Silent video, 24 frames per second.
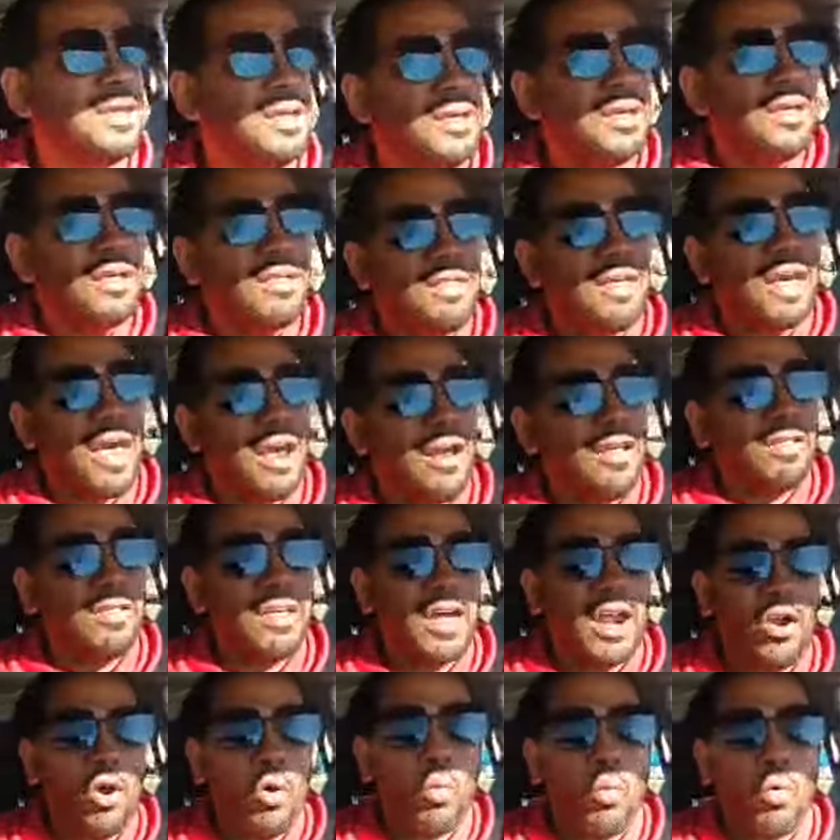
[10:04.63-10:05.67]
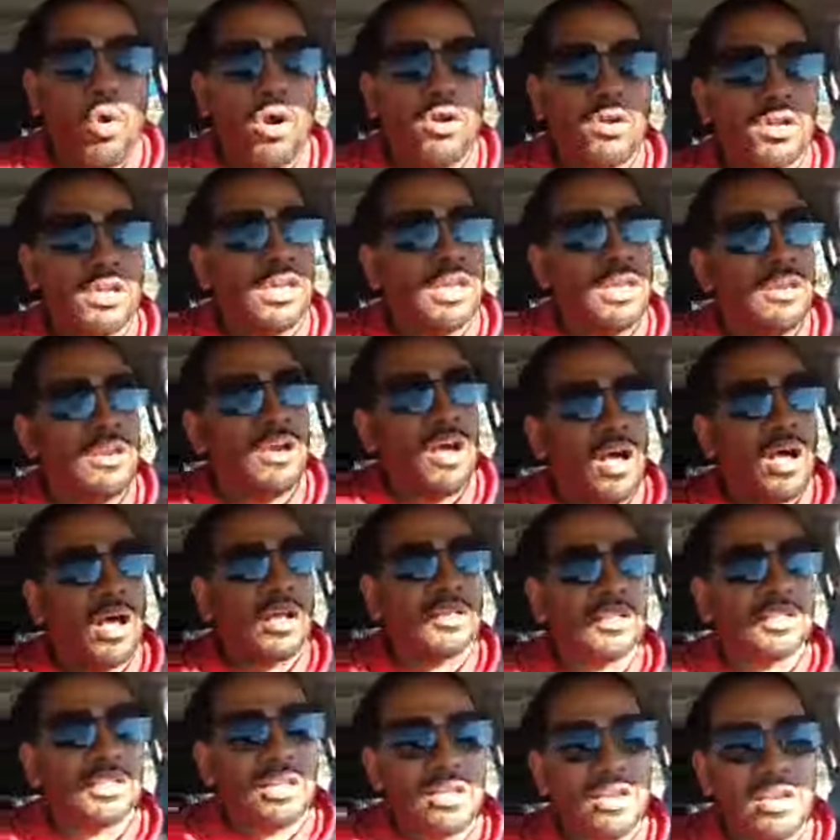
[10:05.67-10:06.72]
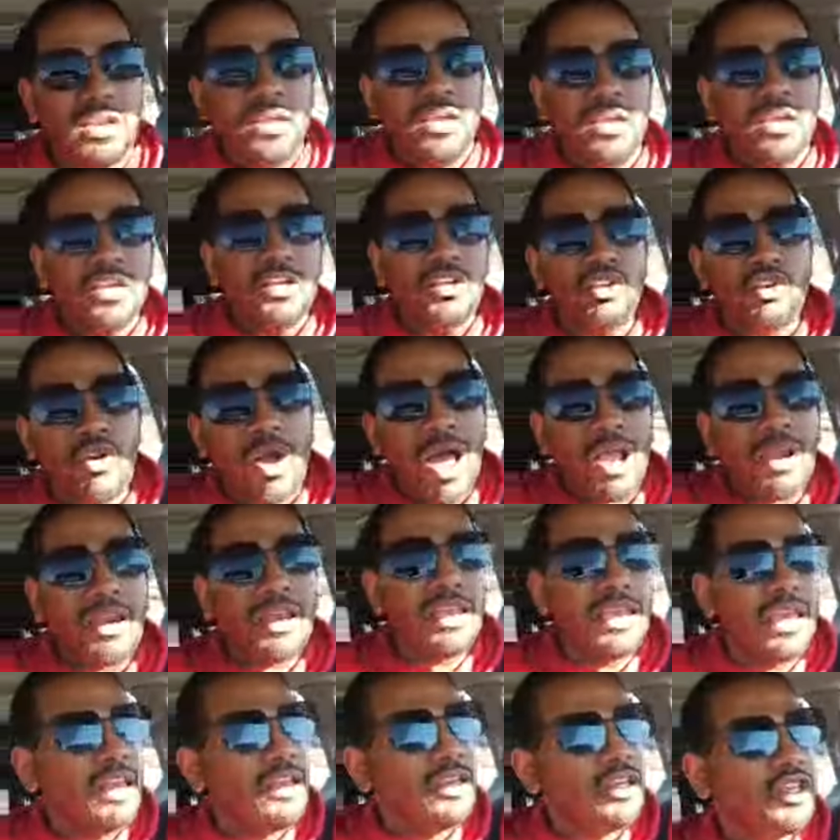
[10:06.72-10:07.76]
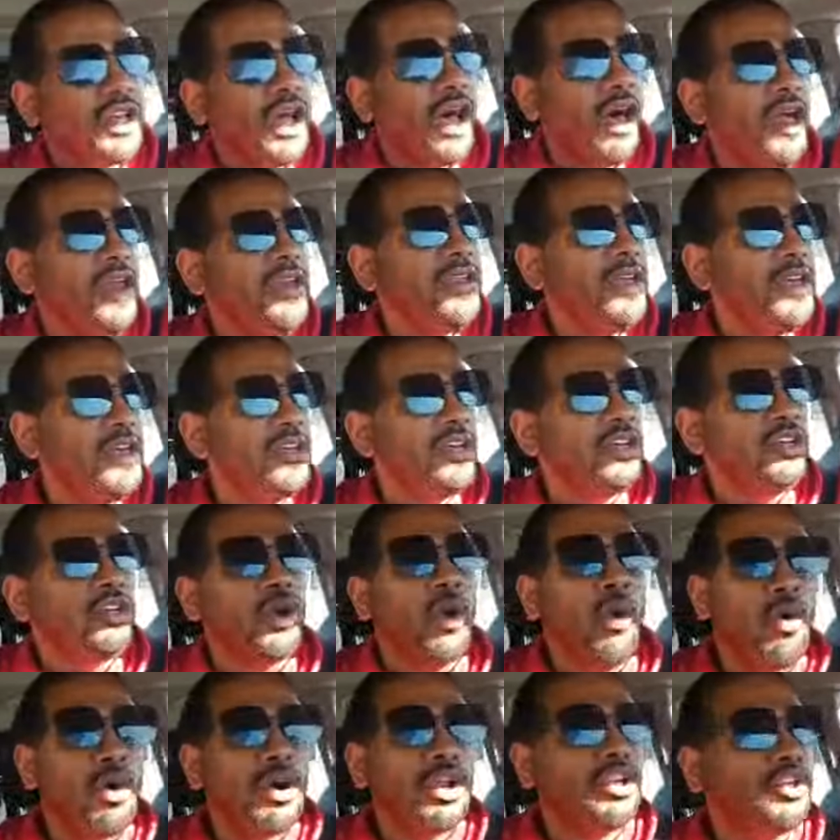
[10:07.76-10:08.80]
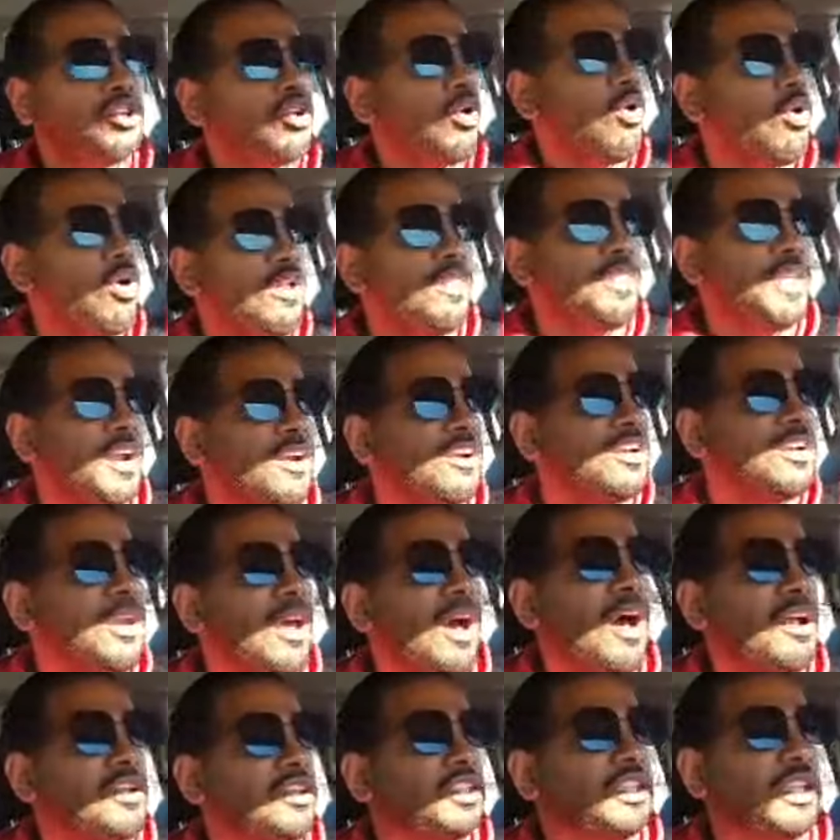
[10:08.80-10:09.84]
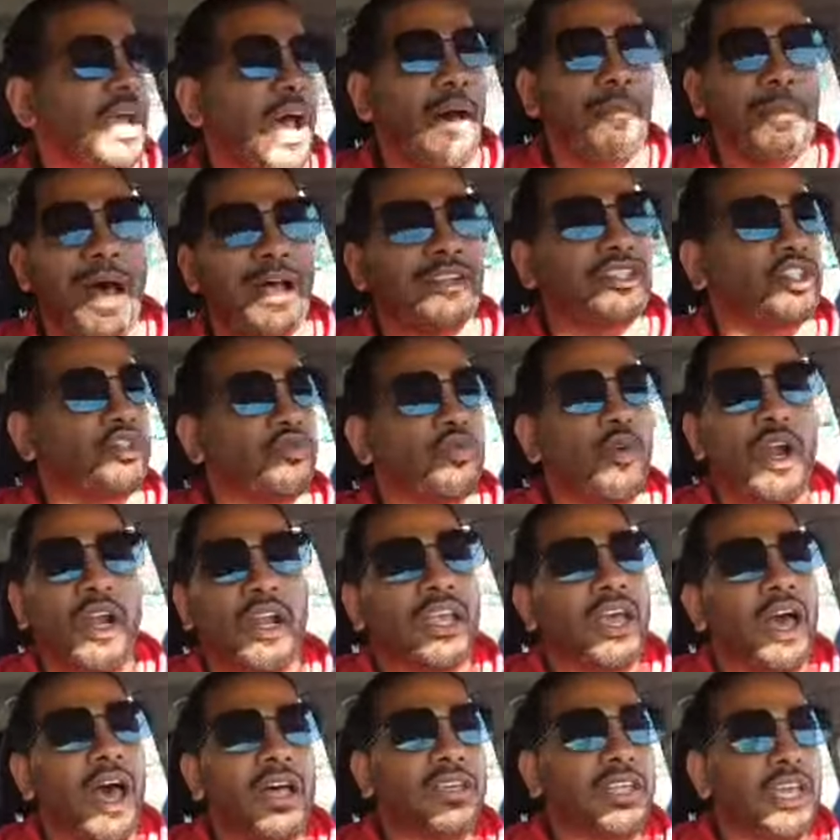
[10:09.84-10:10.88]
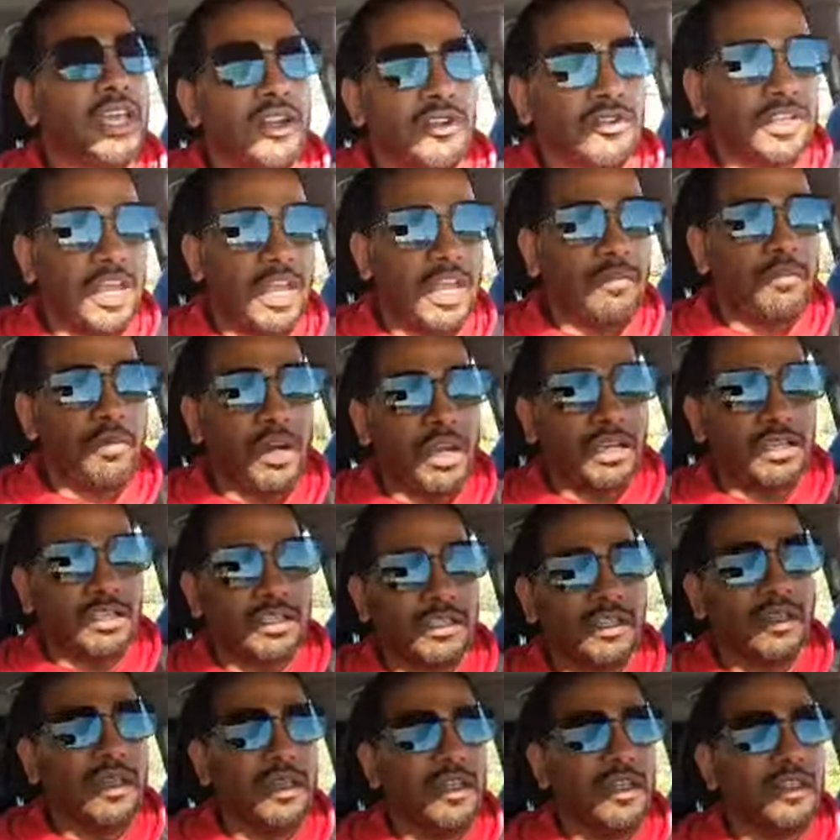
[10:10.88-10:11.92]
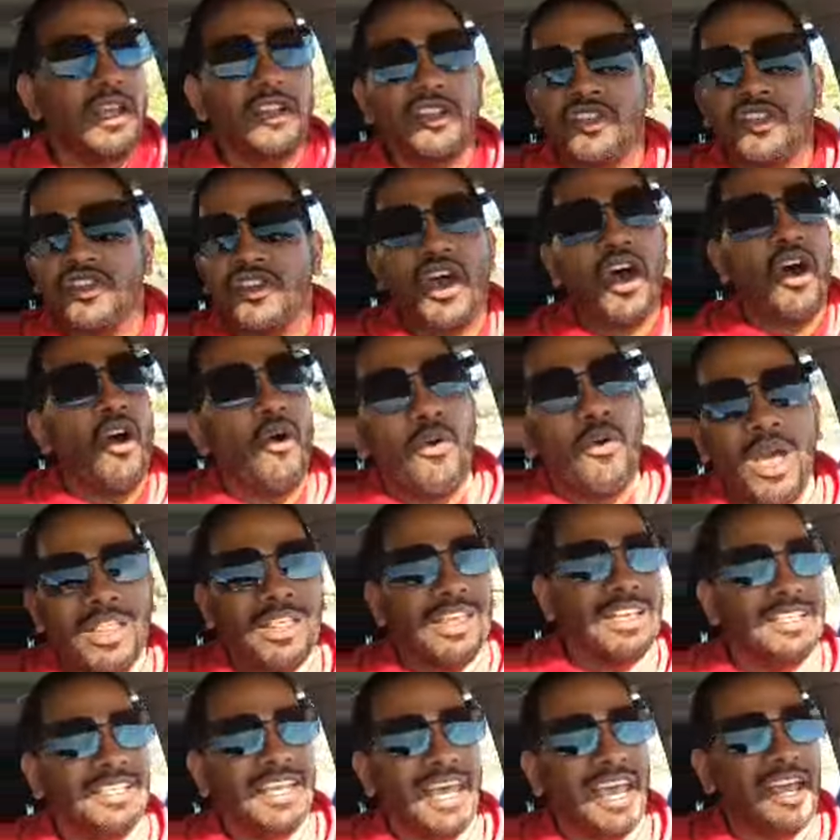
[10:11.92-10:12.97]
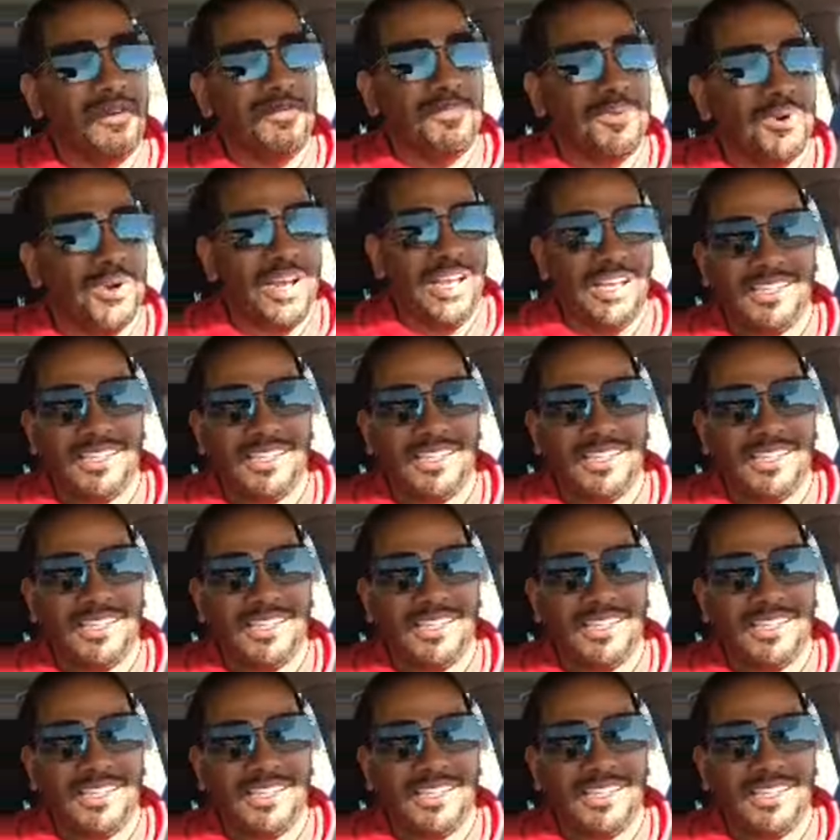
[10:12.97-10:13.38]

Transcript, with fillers: that are, that are working, hustling, trying to get it done, door to door. They're nonstop. I swear to God, they don't take breaks. There's no way they take breaks.